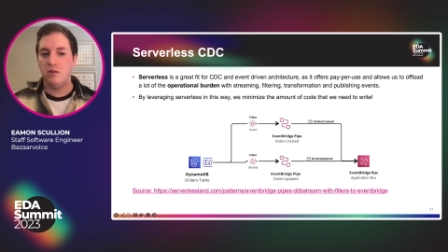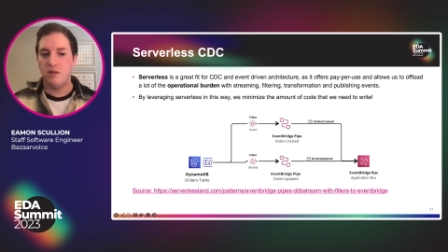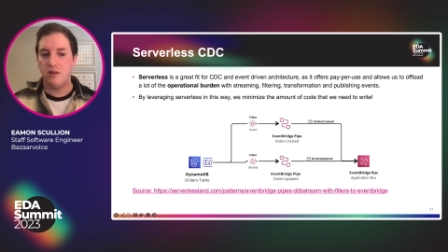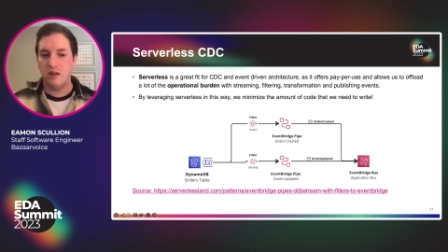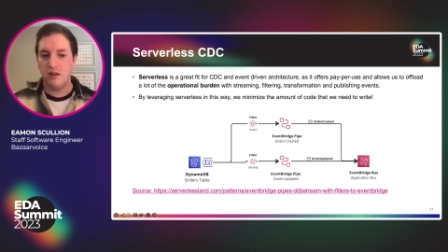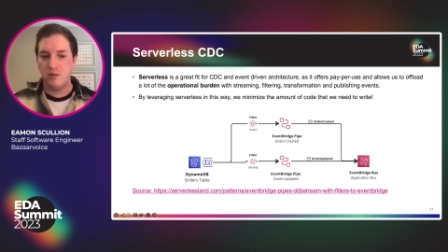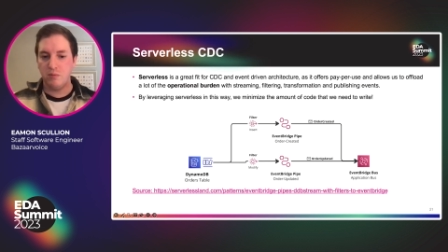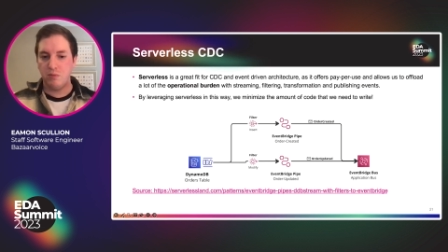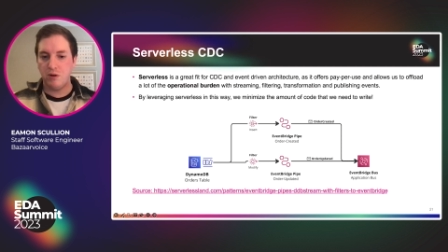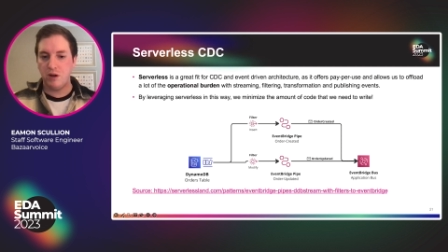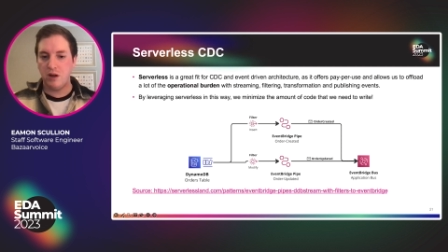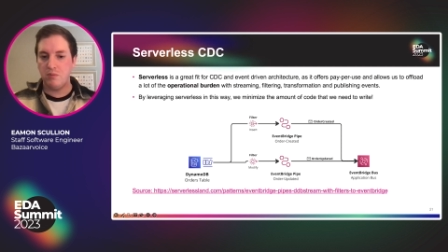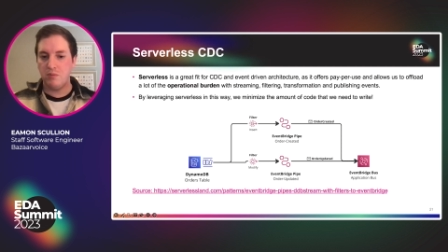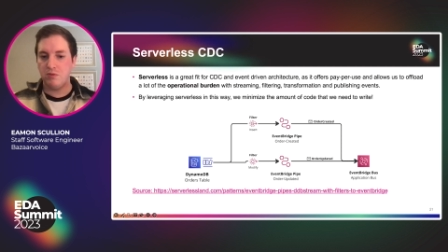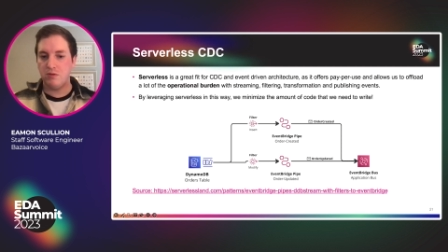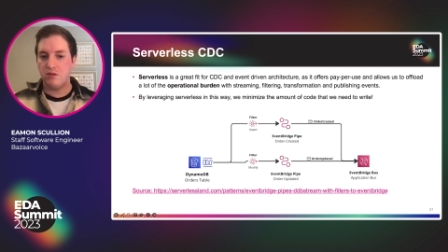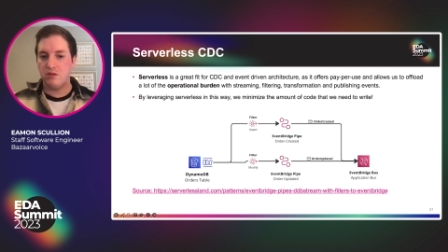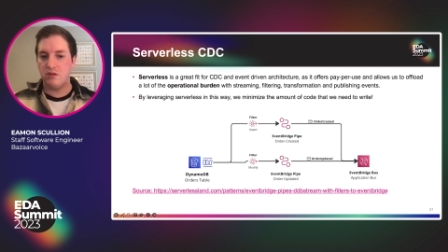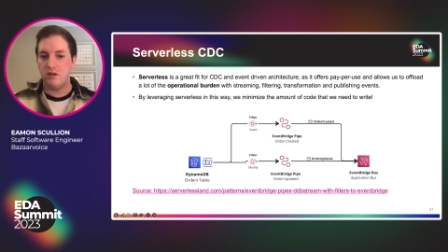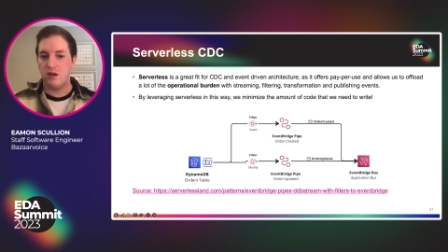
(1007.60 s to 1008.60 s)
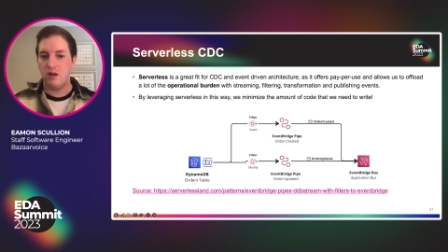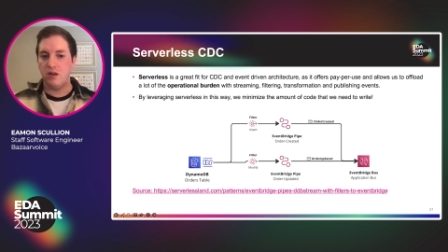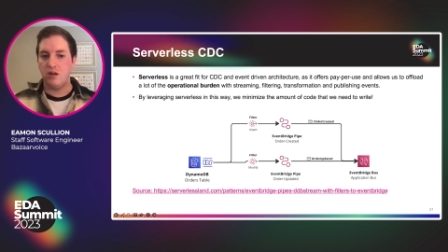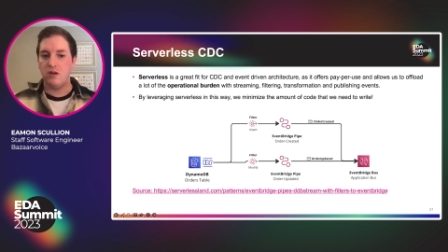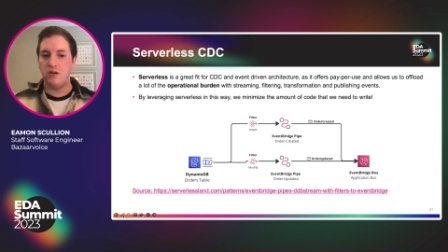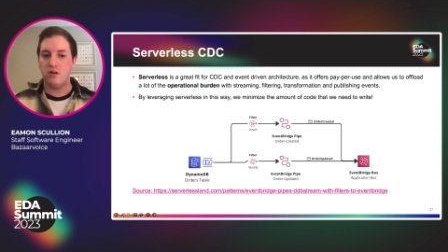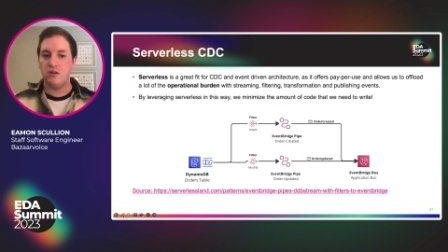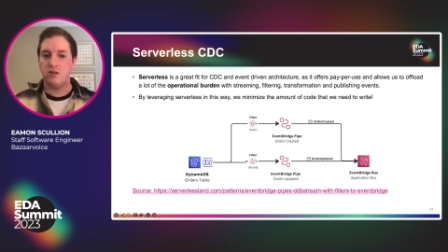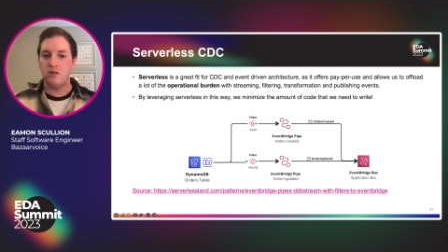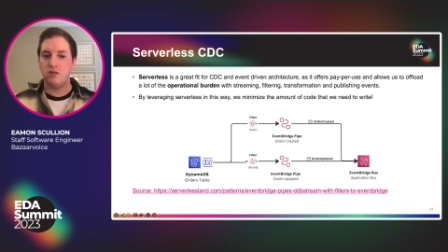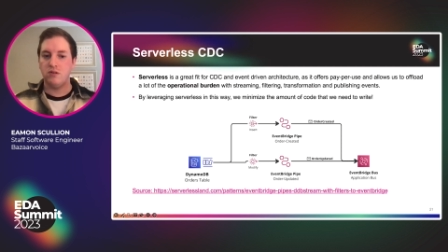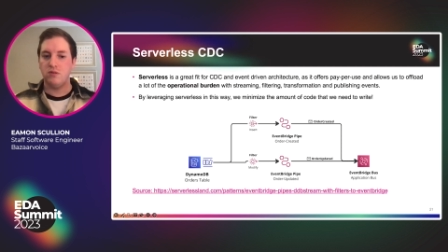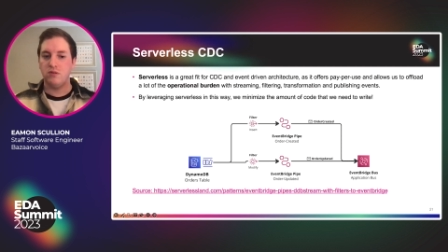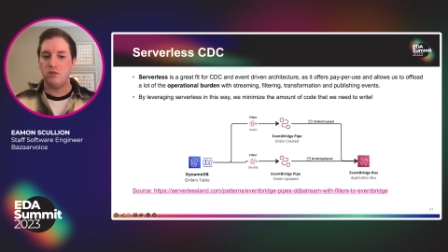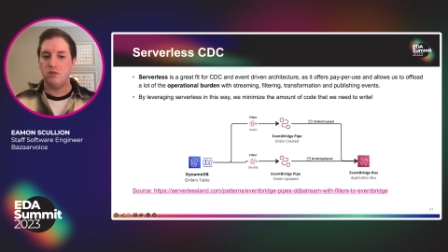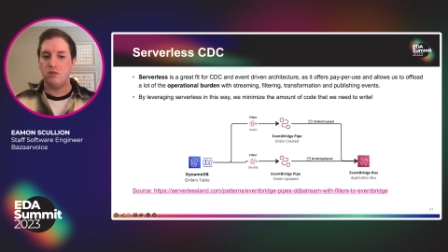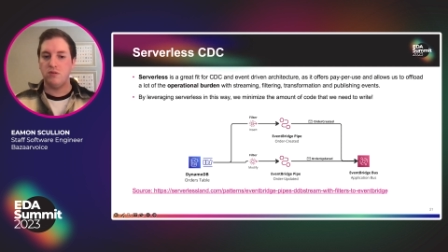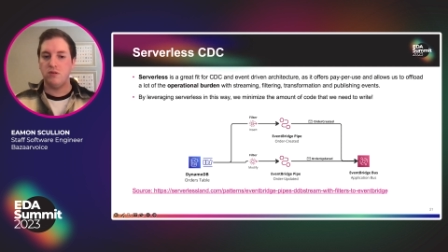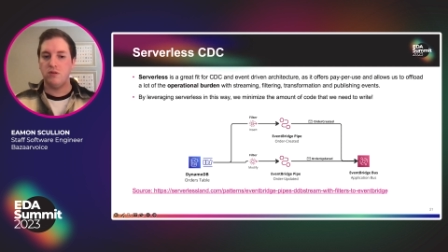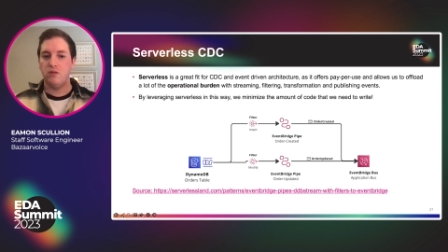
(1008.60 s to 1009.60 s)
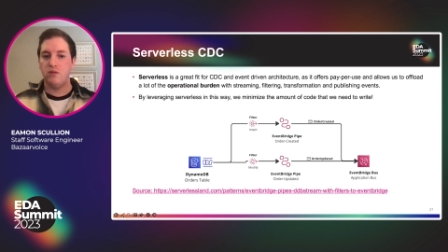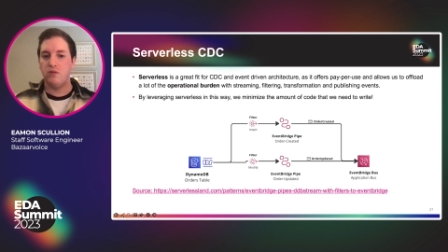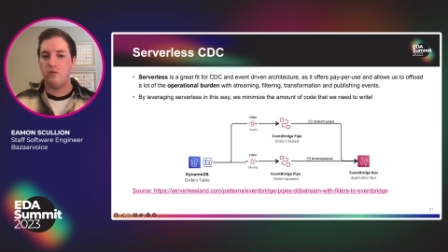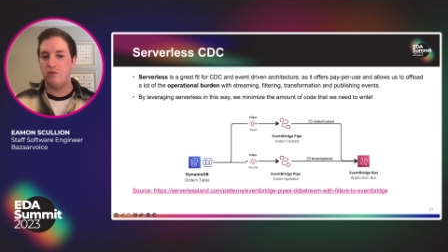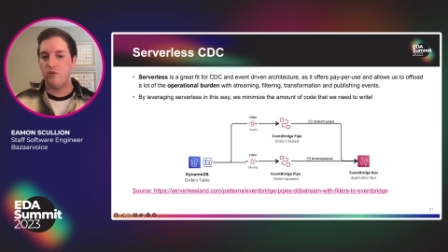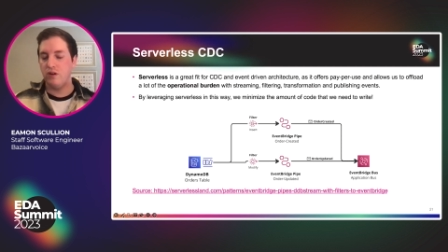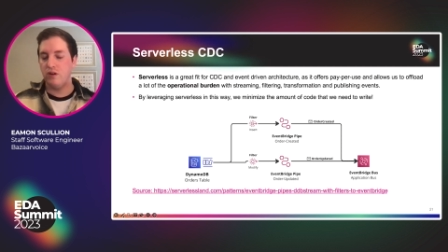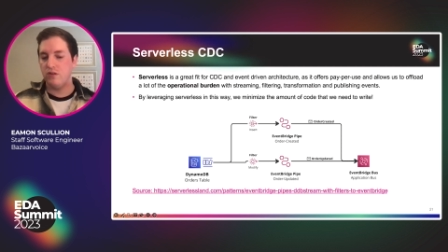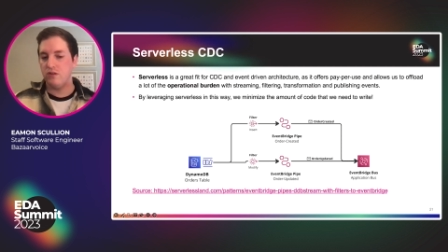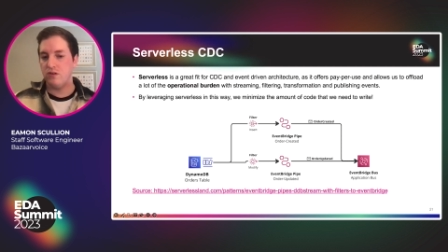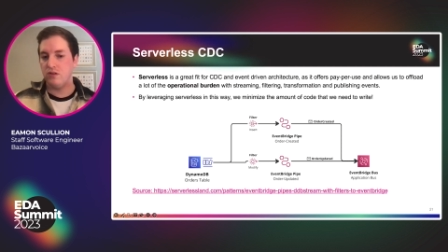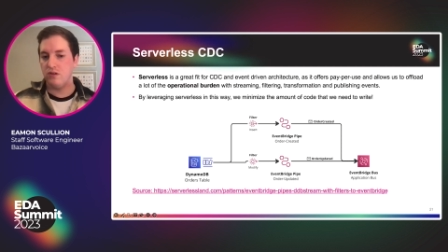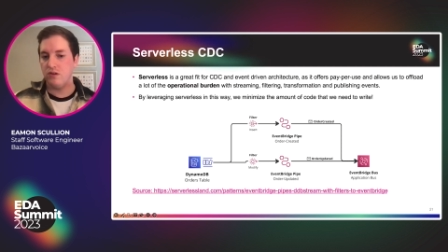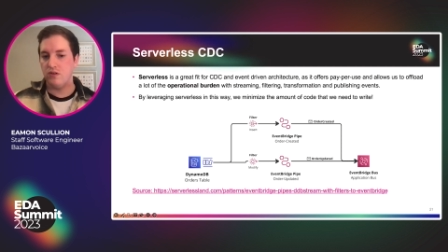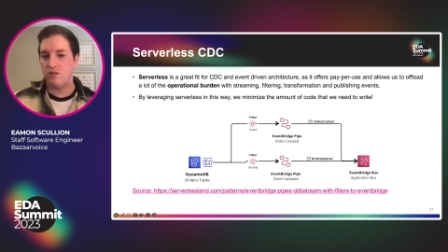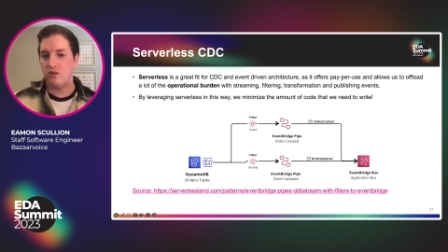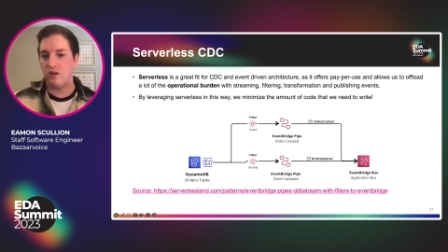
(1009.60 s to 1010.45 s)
These pipes allow you to filter,